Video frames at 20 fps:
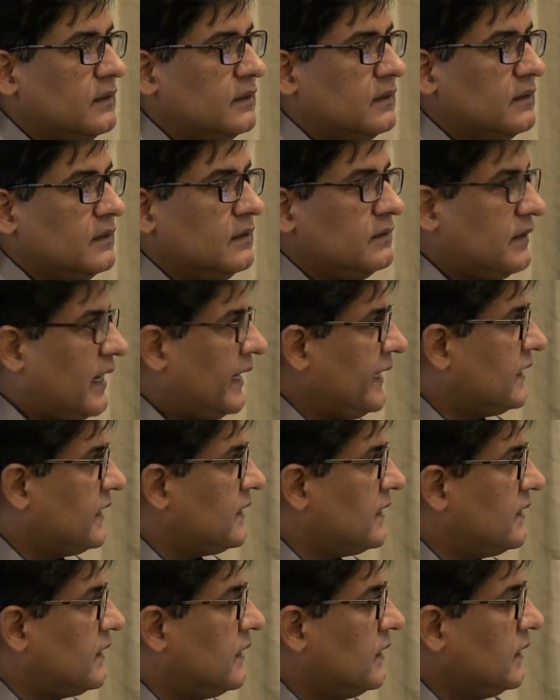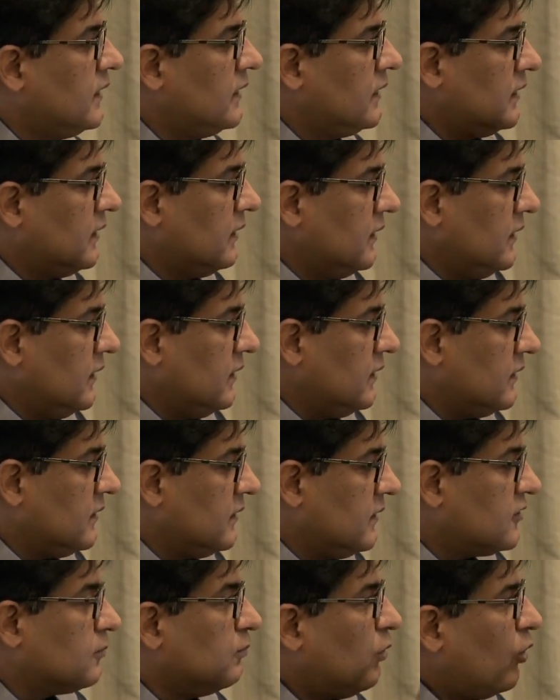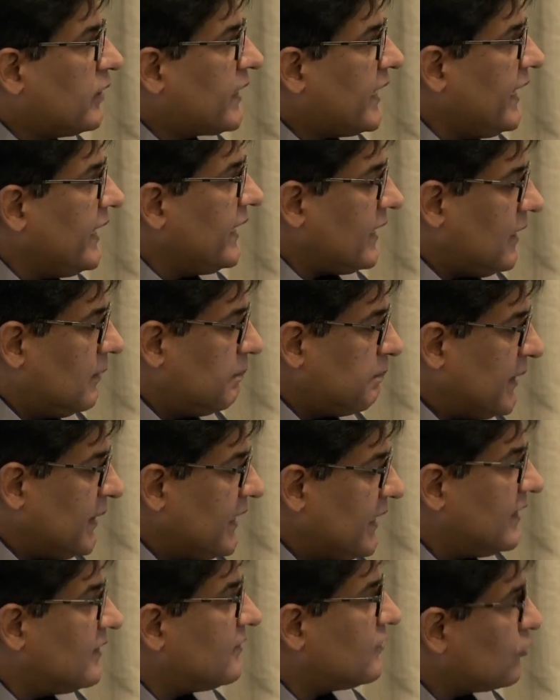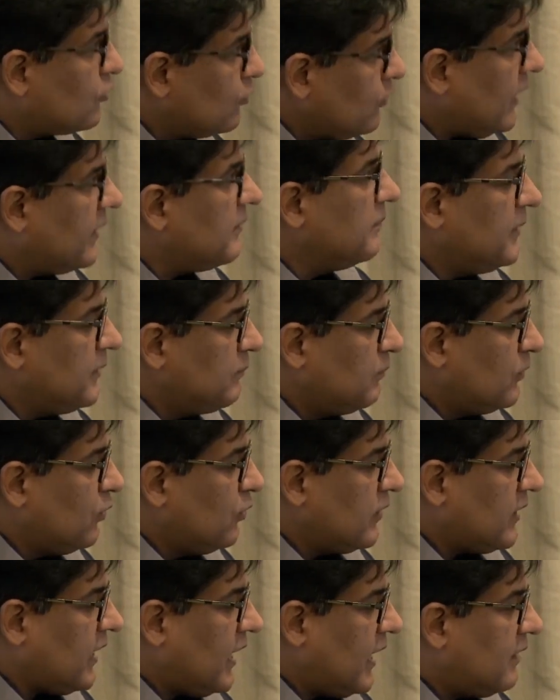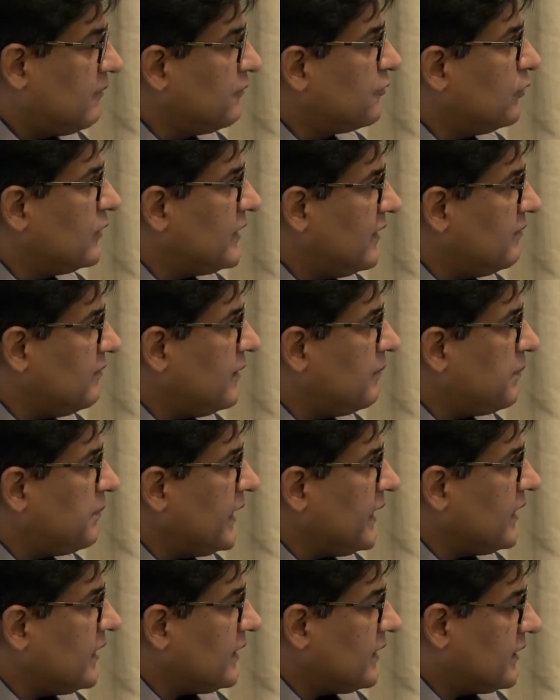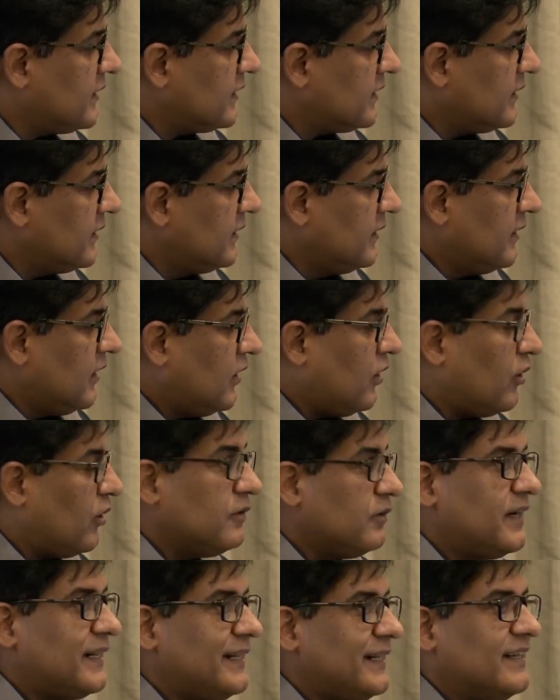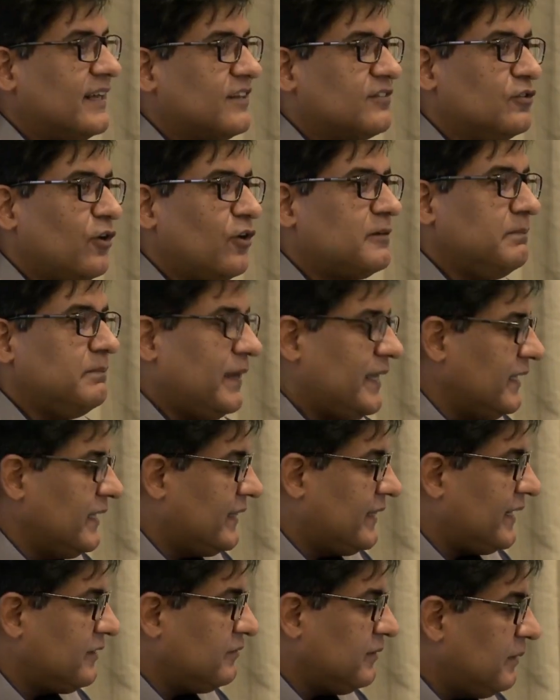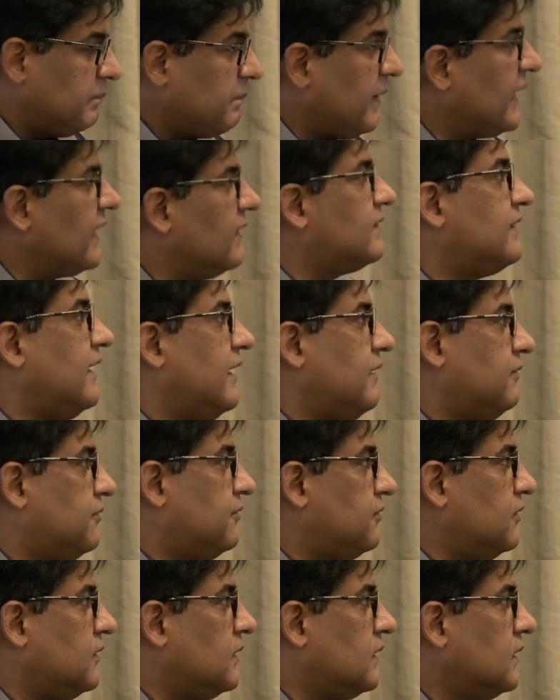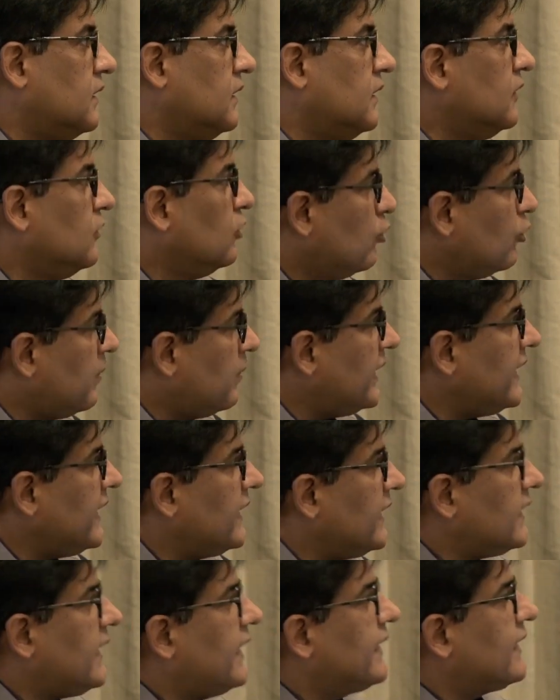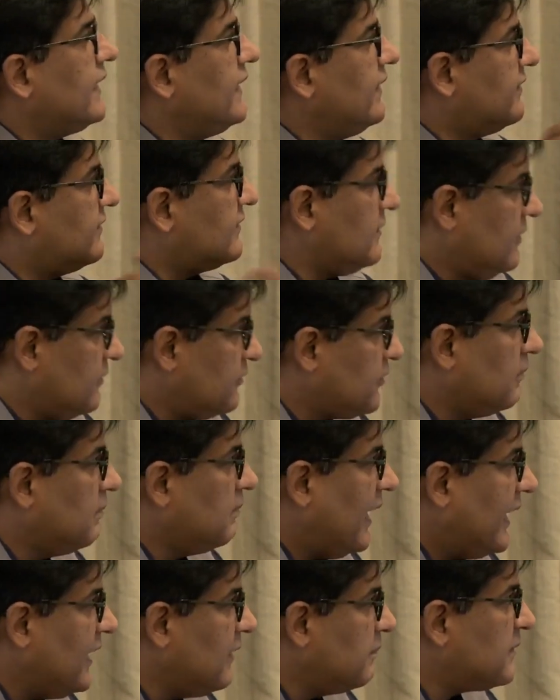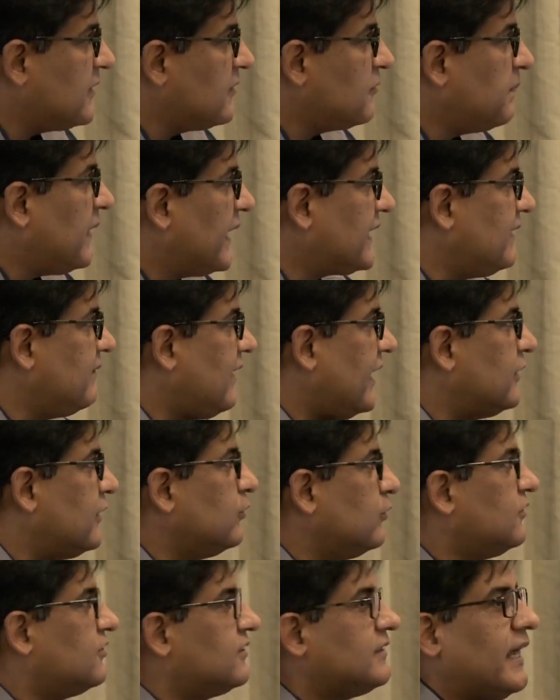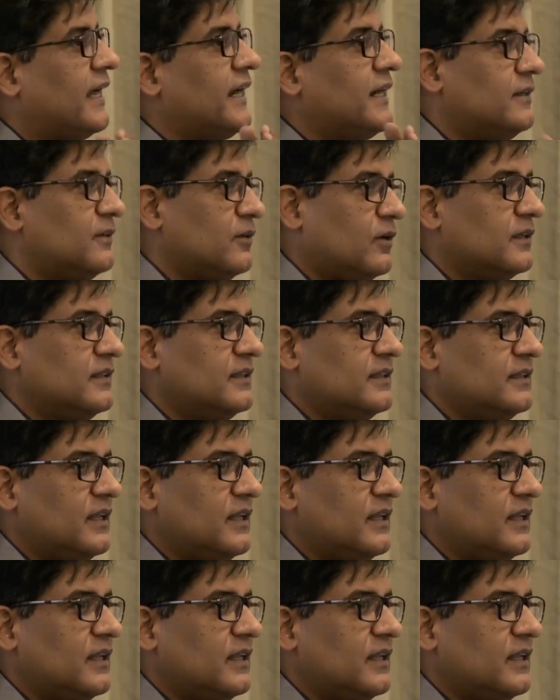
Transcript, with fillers: right? Smoking appears to be more harmful than vaping. However, it does not mean that vaping is safe. Nobody, at least from my perspective, I don't stand on